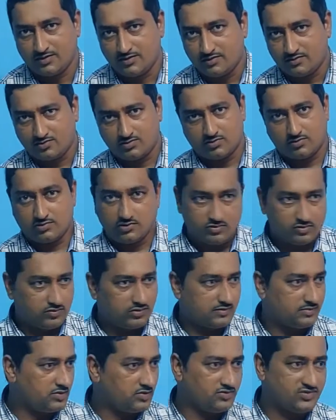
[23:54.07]
So you know
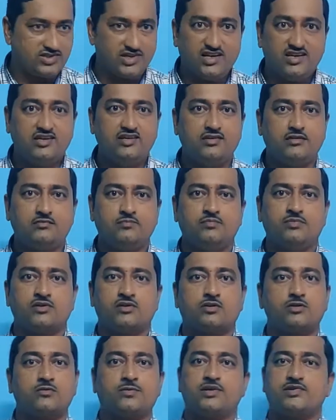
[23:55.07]
about GD,
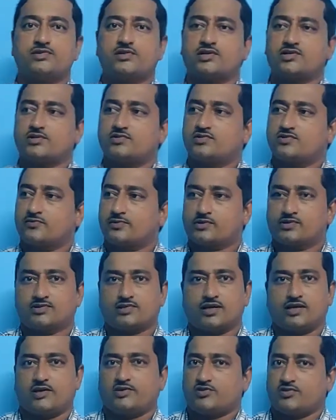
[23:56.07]
group discussions for the
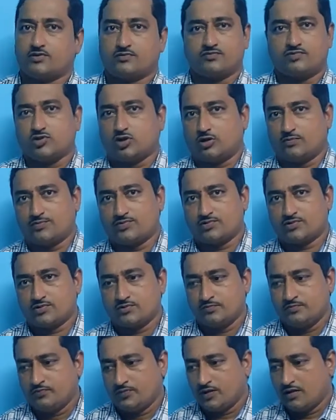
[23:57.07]
selection of jobs.
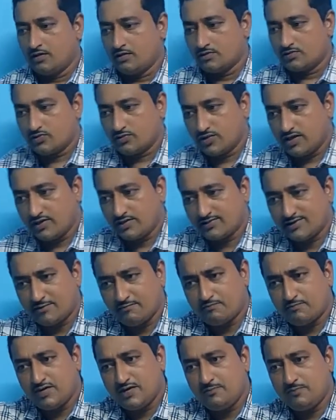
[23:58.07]
So there
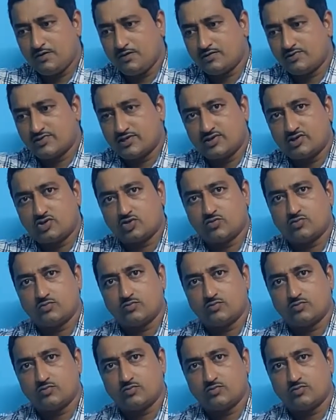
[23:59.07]
some people sit to,